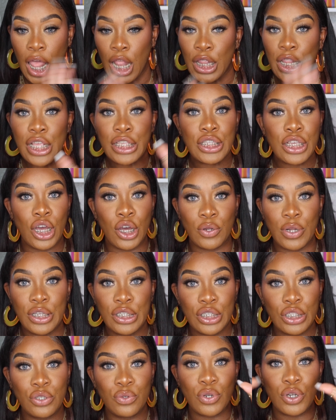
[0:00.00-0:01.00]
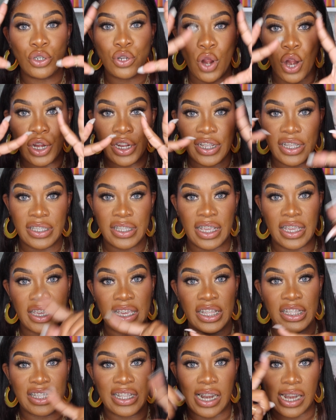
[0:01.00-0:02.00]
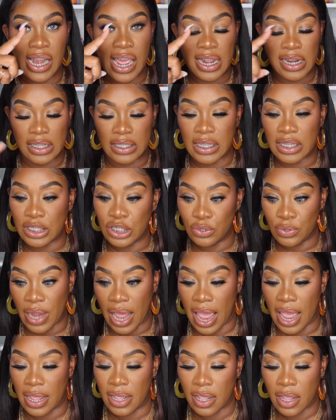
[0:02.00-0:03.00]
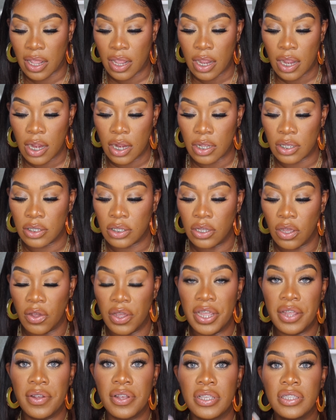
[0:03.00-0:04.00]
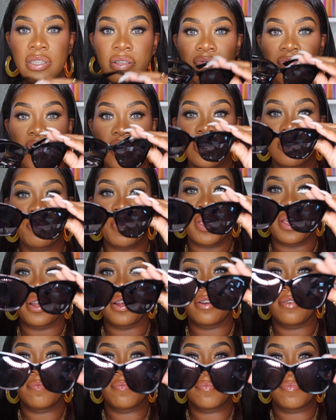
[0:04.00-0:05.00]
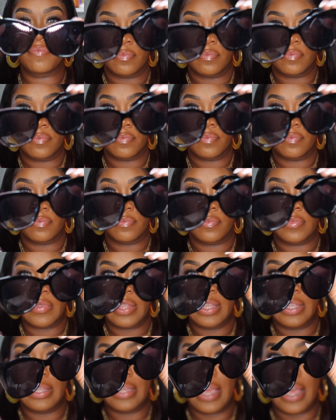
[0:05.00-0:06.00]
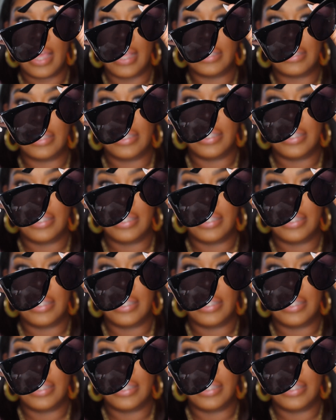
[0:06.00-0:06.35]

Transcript: Let's go. Let's just do the darkest and get to the lightest. Let's do that. So here is the first pair. Yes,